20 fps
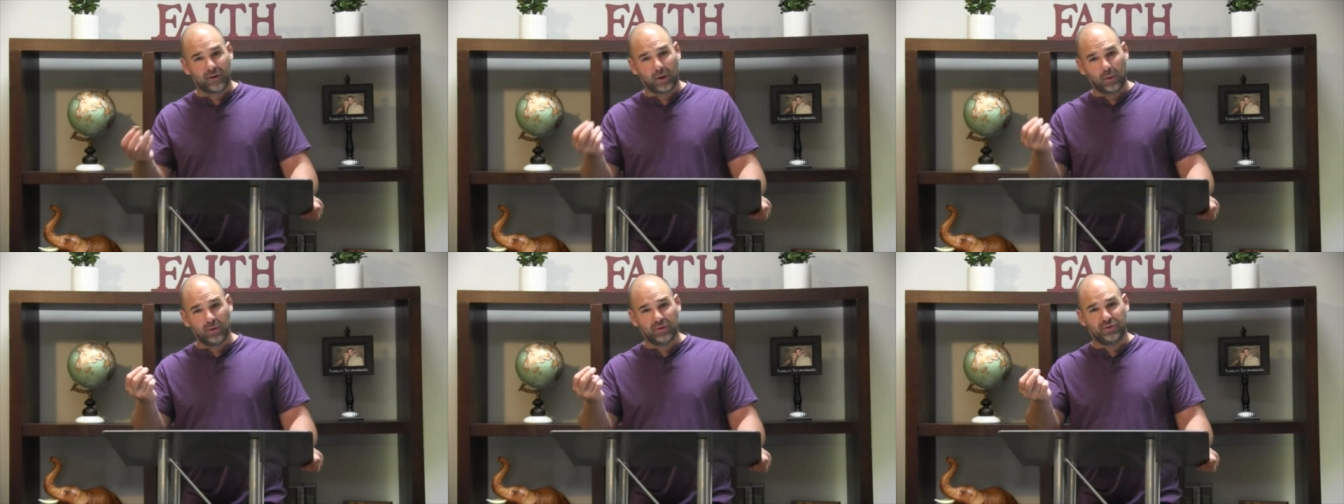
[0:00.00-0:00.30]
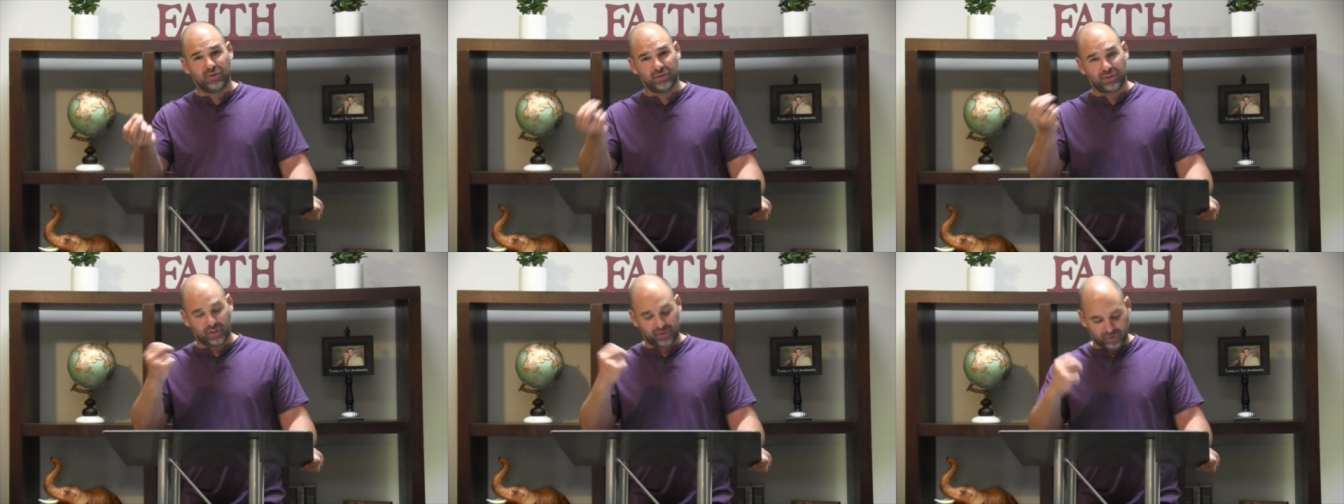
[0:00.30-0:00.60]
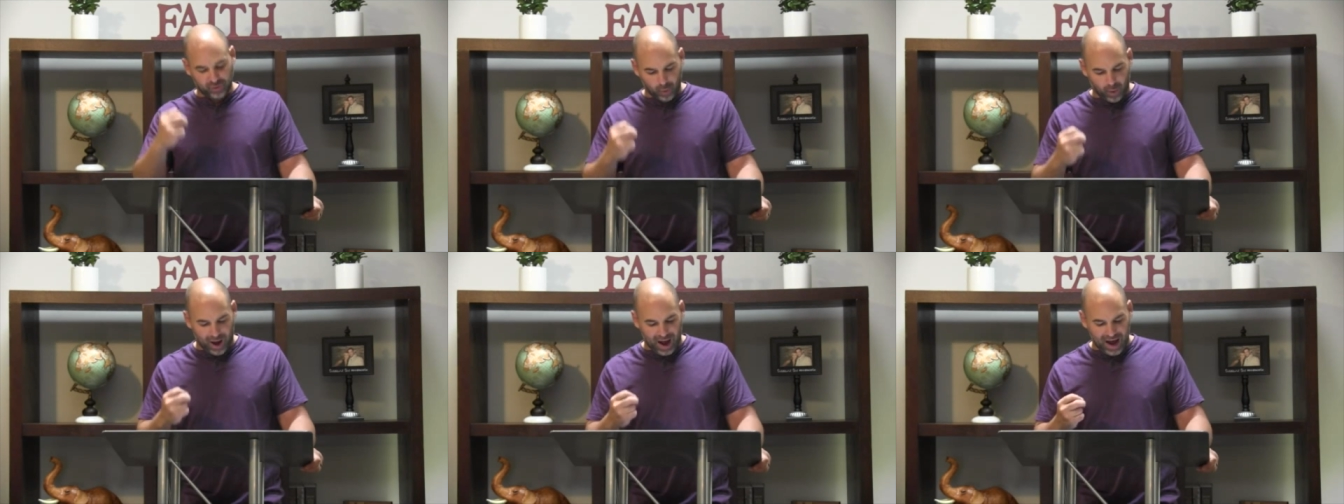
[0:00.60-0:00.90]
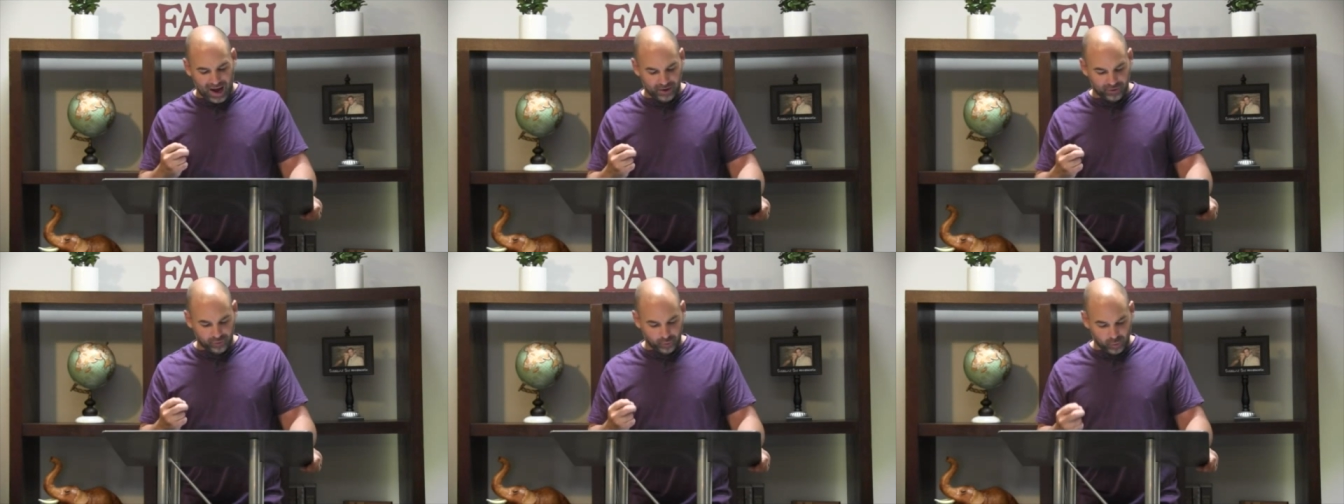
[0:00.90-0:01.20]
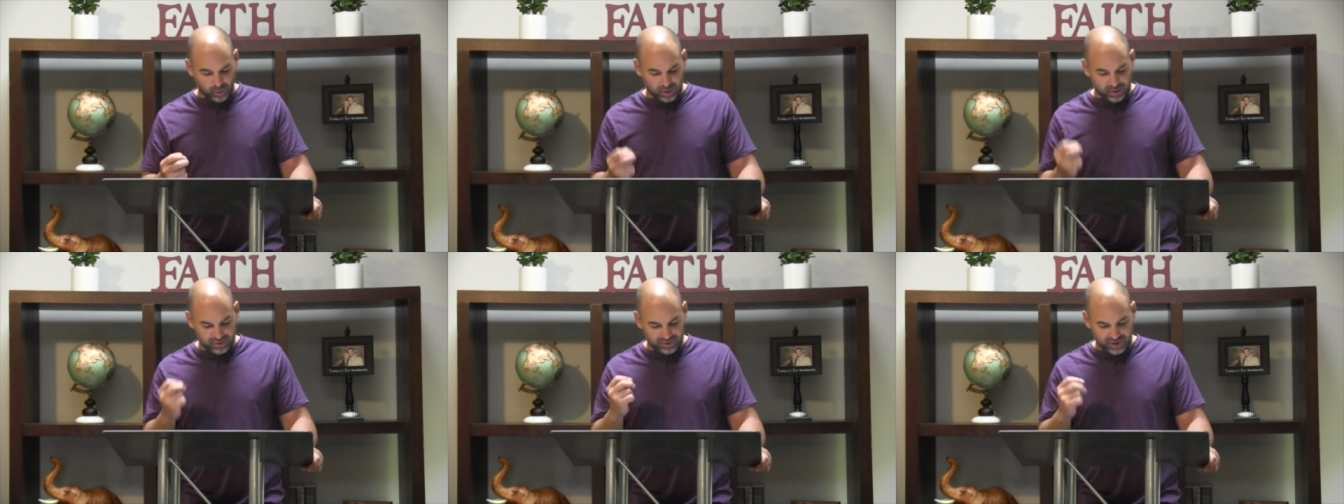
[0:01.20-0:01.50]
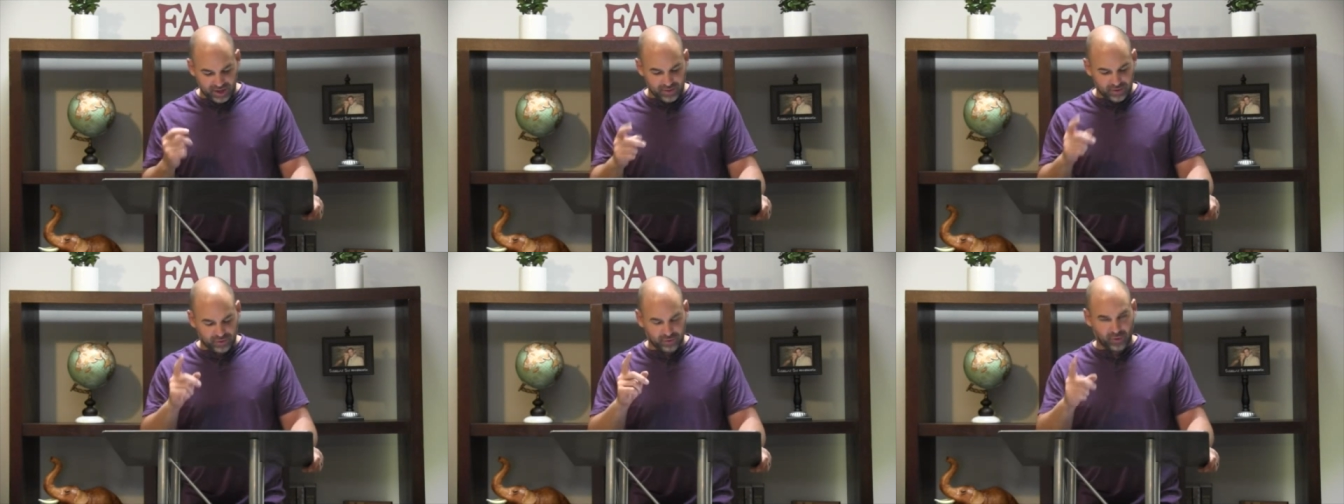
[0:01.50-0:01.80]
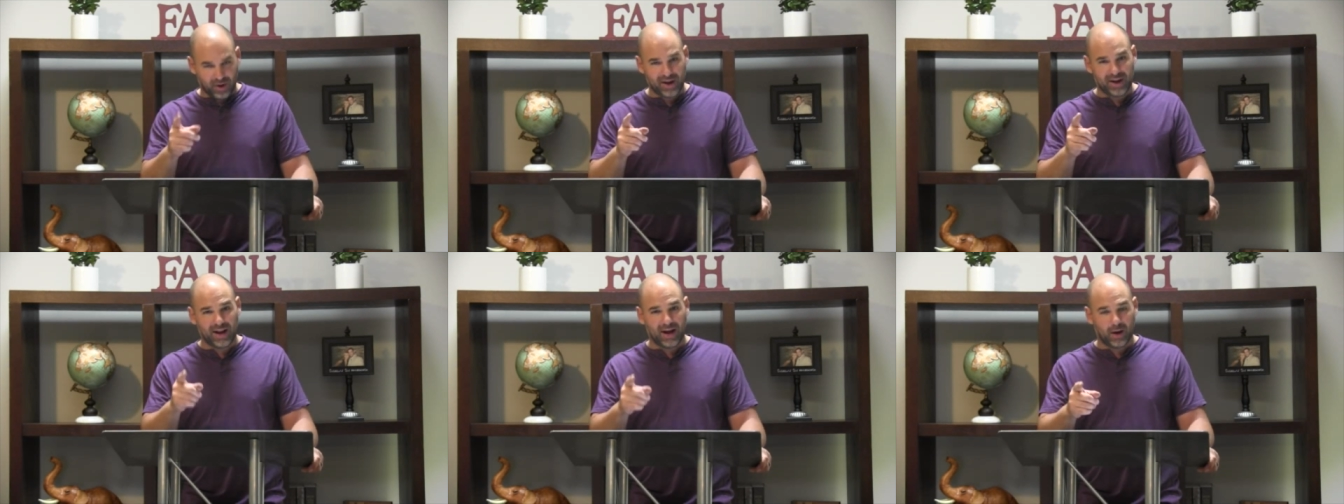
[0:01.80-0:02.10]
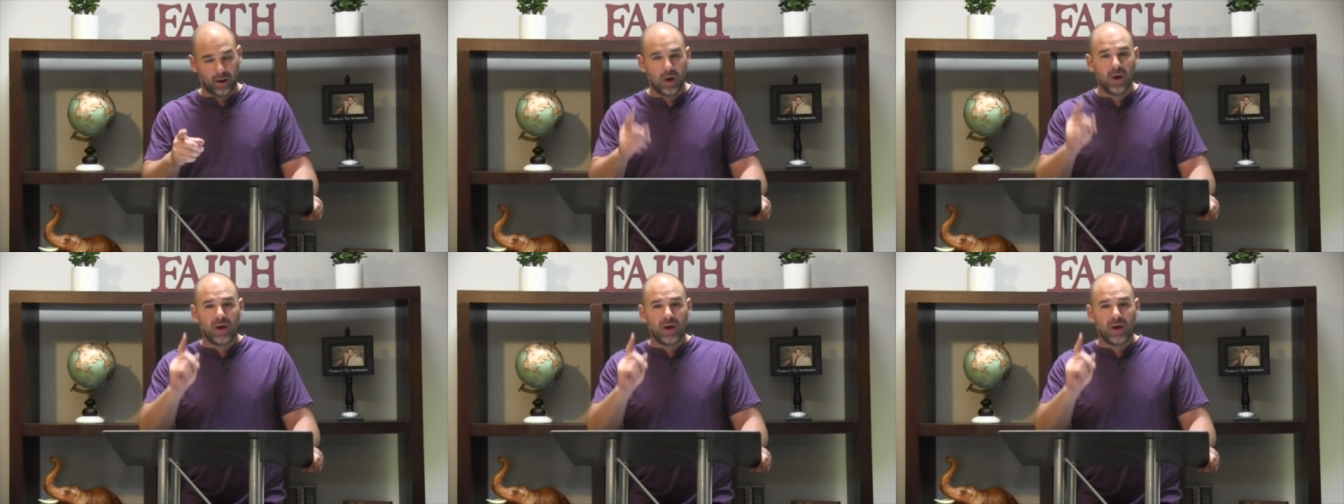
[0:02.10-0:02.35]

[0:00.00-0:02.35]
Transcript: I want you to say so I. So we're going to say this right now.